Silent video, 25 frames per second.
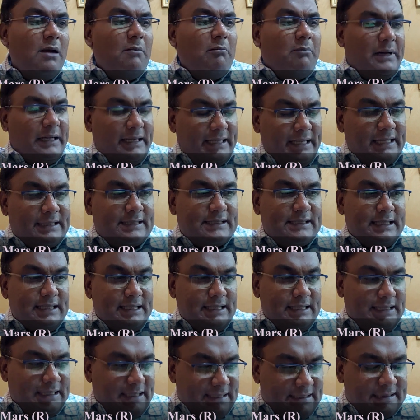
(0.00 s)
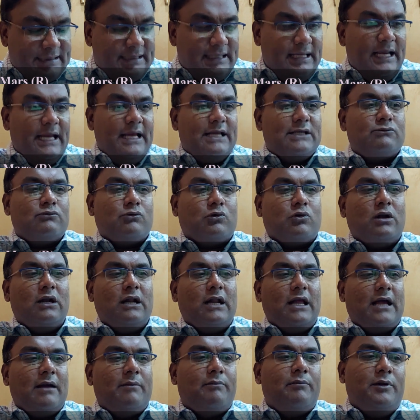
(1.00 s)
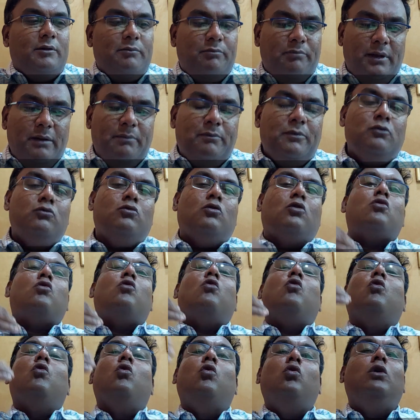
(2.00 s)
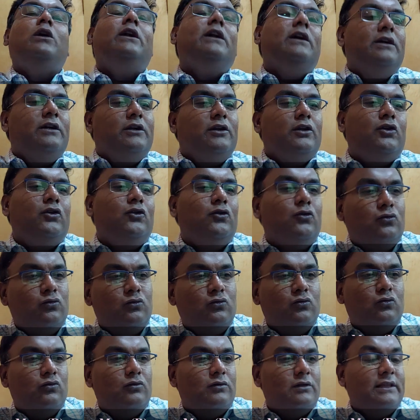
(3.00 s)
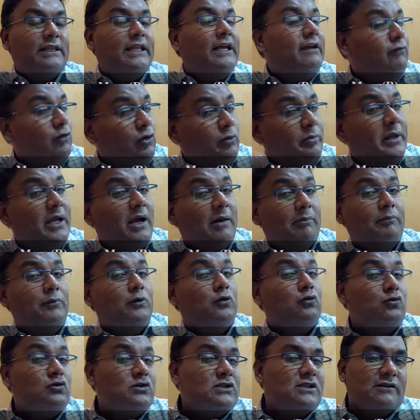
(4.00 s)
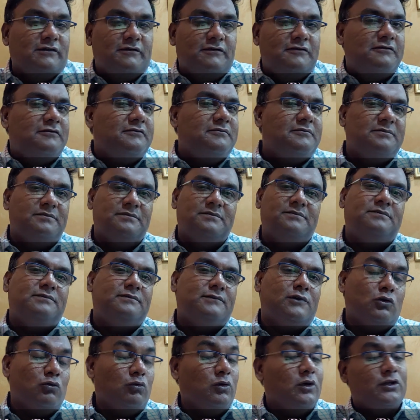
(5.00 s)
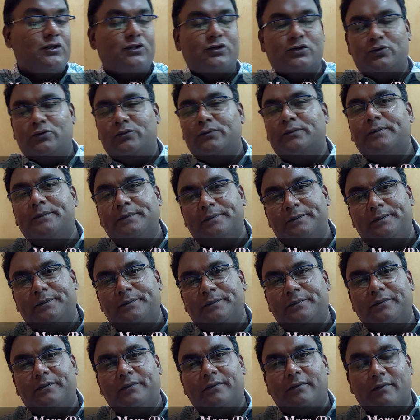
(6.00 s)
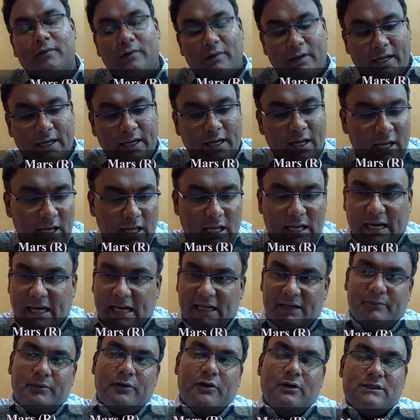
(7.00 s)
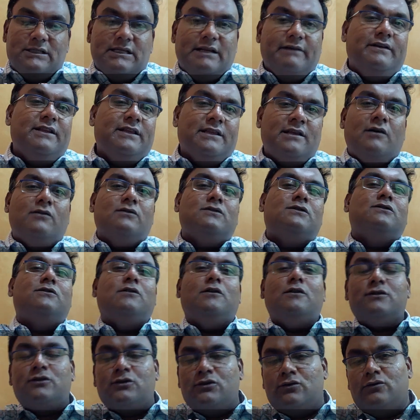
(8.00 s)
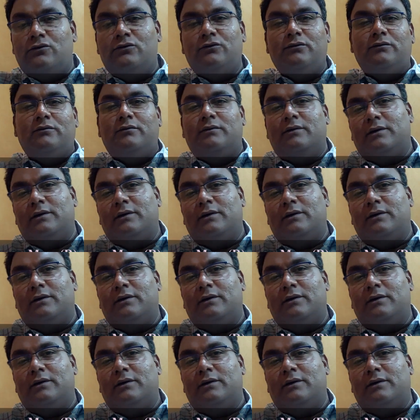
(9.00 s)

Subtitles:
But yes, in this case, what will happen, people who are older to you, they would be abusive towards you, right? Because 11th house is also